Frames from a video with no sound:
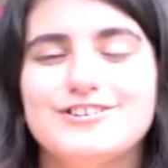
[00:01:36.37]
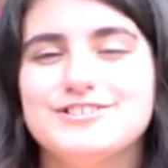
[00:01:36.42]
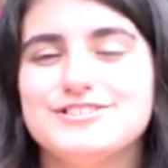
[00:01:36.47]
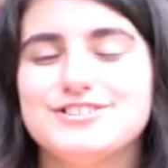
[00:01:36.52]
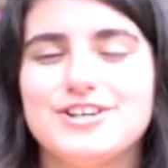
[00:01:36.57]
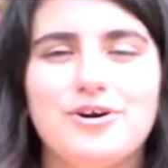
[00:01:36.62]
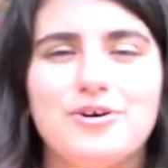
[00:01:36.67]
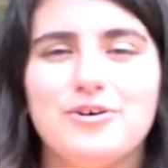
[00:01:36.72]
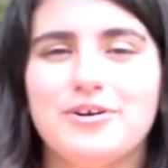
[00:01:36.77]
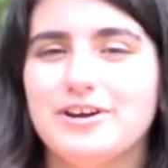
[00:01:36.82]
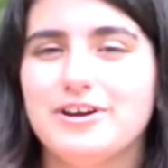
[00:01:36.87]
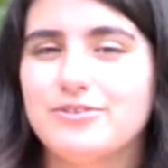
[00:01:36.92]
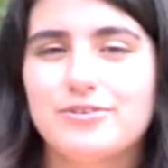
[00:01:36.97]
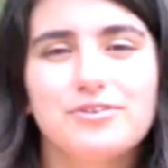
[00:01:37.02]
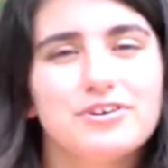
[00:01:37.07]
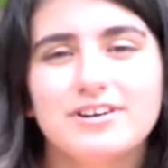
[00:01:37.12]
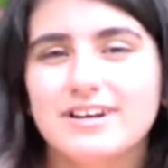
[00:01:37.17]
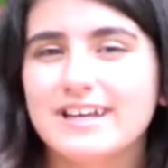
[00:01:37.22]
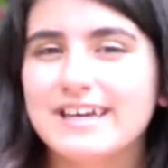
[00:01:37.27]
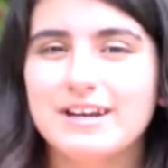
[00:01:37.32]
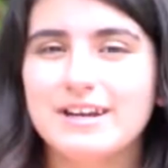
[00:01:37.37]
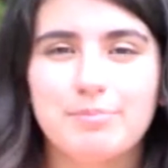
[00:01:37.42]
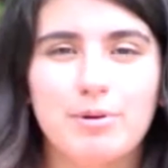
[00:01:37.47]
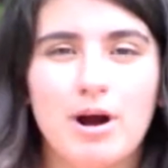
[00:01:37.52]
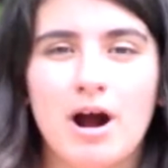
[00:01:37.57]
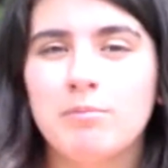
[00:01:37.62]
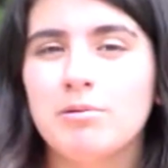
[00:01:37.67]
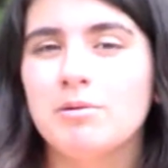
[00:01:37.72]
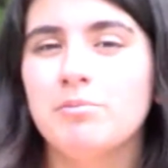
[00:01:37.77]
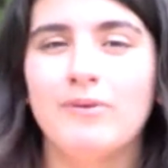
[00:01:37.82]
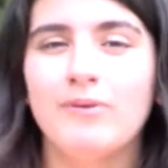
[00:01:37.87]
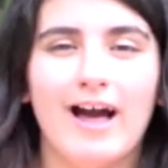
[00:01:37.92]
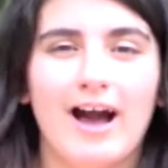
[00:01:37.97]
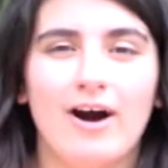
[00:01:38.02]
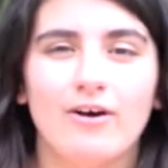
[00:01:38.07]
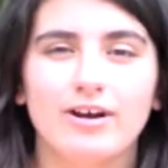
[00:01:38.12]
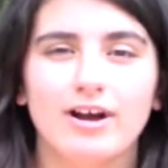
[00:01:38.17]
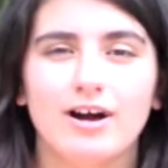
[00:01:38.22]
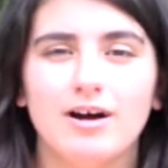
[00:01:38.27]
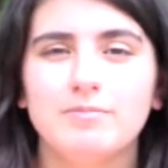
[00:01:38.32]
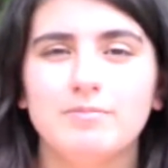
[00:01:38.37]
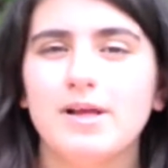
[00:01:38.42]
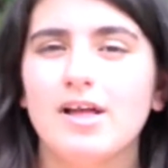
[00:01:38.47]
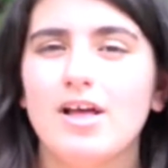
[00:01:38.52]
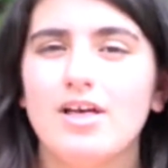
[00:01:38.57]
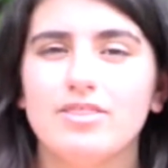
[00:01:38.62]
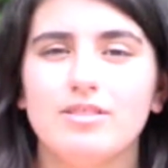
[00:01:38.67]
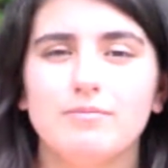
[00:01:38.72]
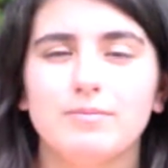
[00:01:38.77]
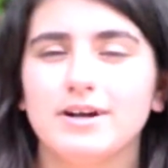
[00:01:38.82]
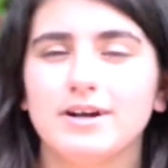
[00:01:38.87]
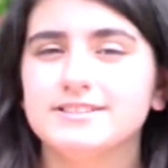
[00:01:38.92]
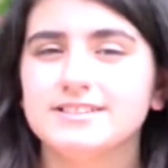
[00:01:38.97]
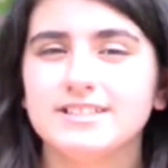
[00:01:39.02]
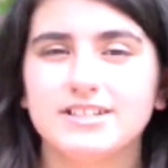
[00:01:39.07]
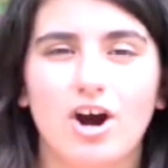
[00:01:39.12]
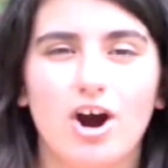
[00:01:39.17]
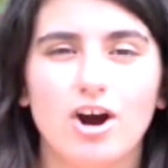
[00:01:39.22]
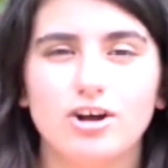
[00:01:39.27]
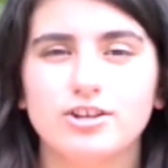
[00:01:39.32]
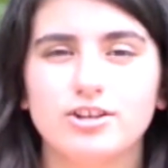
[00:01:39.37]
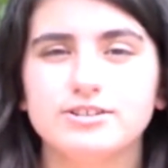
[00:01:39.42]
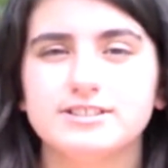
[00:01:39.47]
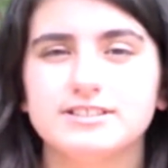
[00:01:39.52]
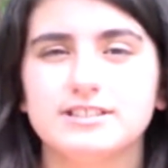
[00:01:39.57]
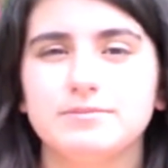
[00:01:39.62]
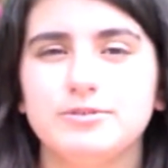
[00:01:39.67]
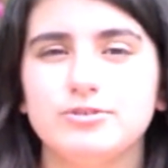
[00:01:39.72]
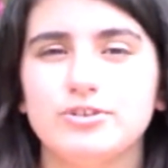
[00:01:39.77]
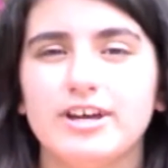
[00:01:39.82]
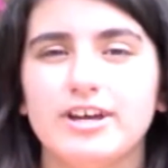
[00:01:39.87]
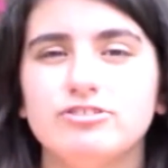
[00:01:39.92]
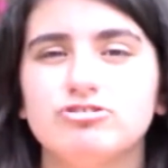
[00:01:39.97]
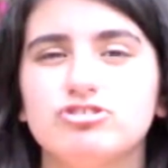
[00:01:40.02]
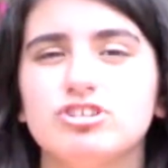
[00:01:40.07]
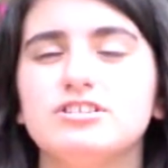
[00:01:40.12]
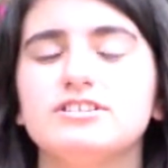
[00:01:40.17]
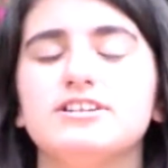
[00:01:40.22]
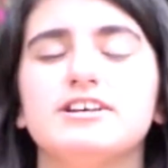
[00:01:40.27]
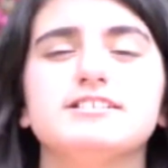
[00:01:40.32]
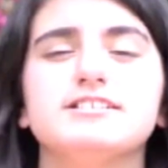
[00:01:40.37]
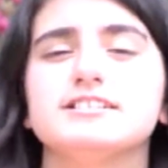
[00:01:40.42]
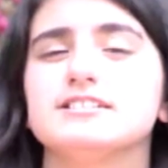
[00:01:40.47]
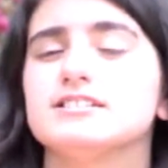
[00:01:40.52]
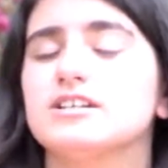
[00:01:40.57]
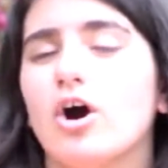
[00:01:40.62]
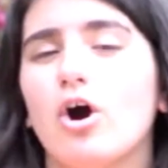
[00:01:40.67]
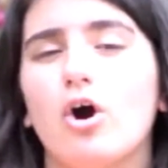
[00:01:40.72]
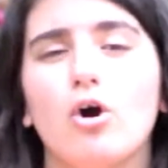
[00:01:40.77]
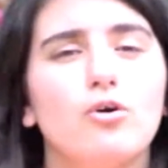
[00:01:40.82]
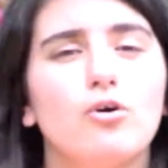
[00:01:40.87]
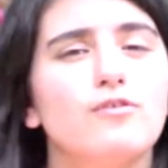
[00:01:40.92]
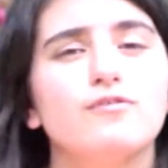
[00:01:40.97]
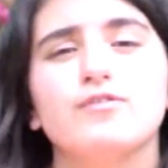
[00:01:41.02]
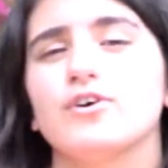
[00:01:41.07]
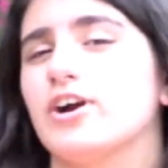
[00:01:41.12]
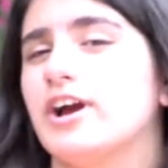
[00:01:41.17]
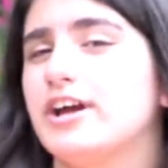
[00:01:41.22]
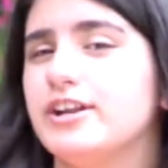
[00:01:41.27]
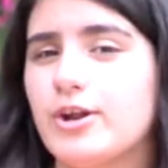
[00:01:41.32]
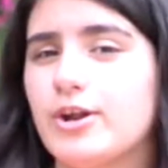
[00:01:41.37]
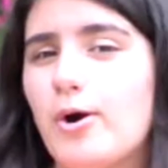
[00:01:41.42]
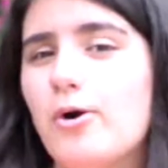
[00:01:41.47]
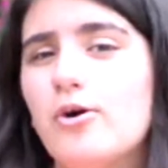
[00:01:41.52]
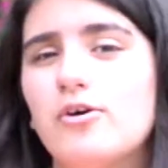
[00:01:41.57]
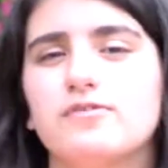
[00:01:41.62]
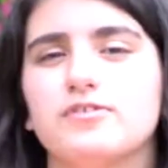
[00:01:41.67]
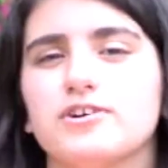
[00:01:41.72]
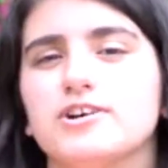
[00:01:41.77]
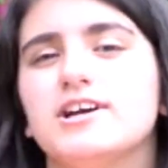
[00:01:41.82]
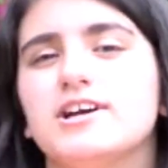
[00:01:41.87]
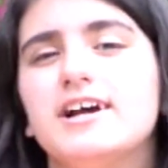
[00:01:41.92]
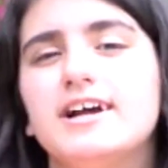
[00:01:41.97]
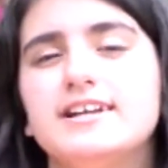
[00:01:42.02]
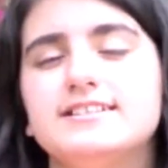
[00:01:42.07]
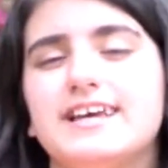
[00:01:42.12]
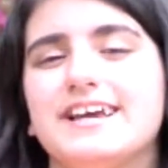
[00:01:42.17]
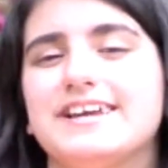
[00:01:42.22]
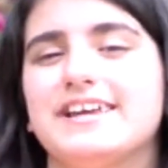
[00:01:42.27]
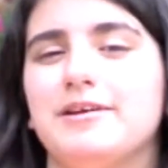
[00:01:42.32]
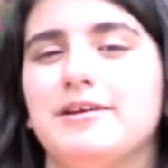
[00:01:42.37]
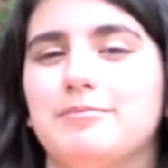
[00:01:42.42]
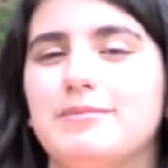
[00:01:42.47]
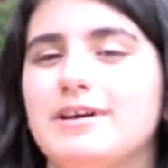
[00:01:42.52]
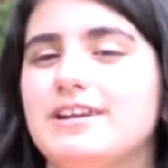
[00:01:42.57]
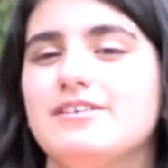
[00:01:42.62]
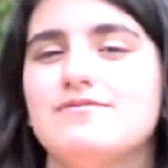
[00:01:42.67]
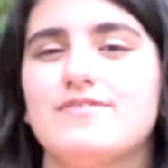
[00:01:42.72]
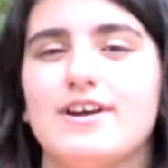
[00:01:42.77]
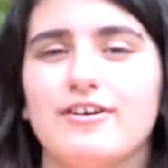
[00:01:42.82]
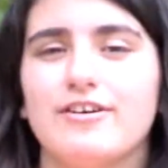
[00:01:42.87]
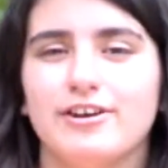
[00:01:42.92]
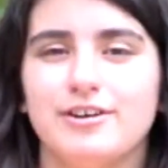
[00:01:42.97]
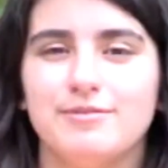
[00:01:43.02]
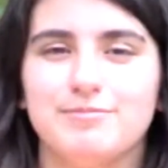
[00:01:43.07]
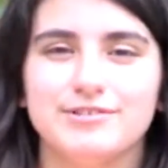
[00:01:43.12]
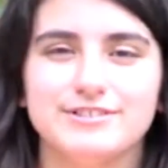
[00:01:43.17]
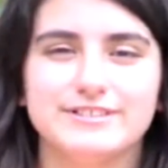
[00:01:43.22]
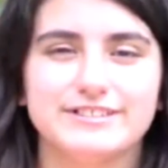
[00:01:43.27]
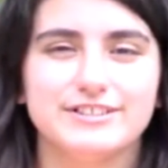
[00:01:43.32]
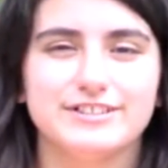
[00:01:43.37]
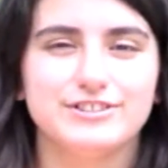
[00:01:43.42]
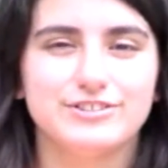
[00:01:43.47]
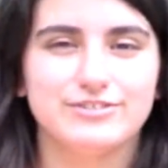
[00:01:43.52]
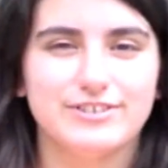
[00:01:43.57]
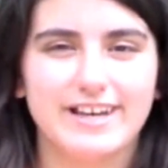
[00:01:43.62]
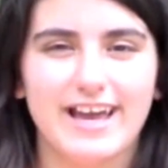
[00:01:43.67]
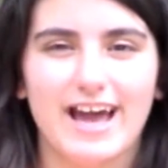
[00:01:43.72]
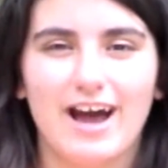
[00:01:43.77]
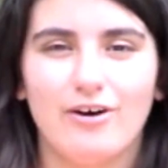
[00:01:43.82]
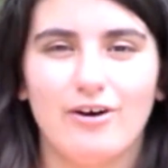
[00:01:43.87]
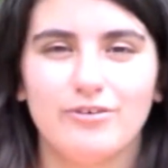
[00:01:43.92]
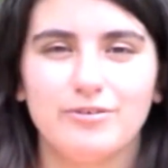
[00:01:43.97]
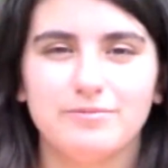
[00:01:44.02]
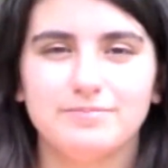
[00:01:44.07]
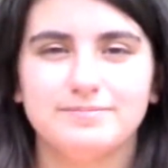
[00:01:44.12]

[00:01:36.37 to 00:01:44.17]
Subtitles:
So in order to get a probable outcome, the Monte Carlo simulation does this over and over, taking many variables into account.